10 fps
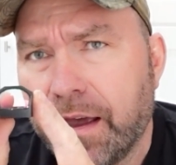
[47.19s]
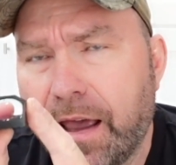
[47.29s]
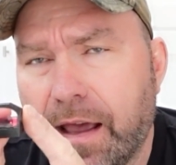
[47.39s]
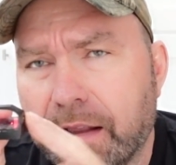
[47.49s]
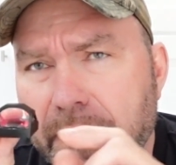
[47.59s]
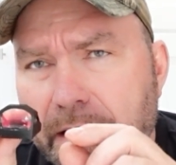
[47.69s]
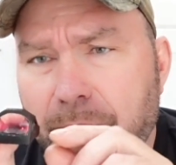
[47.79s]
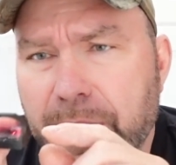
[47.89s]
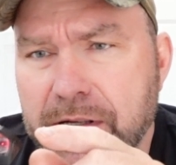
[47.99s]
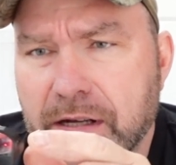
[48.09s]
and
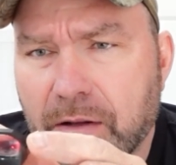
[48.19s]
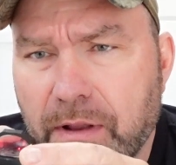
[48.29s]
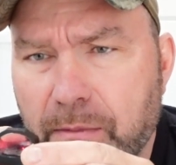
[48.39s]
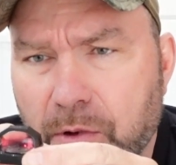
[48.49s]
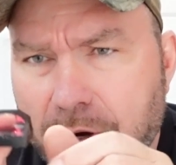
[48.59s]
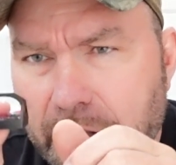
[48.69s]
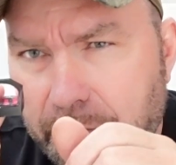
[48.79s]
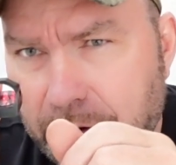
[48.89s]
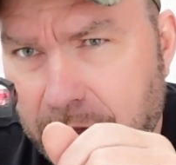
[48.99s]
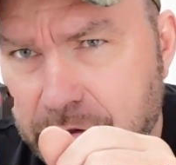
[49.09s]
basically when I'm
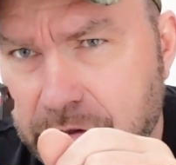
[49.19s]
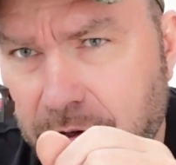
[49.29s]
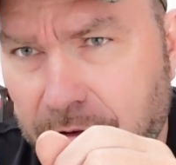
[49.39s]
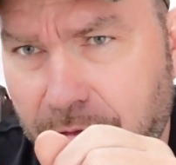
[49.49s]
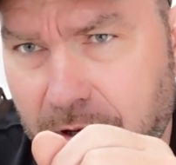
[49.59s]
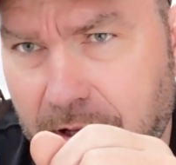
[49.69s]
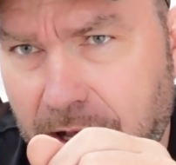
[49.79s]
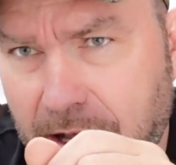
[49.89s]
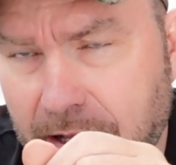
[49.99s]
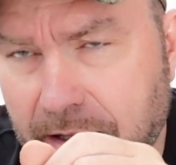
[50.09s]
really just looking for the
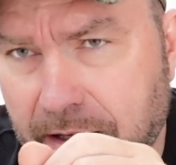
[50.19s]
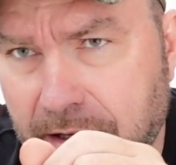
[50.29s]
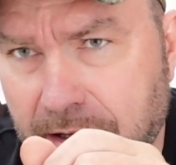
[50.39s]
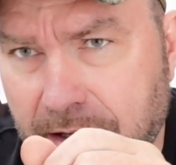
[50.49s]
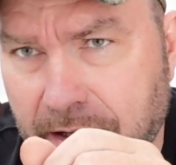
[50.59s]
dot,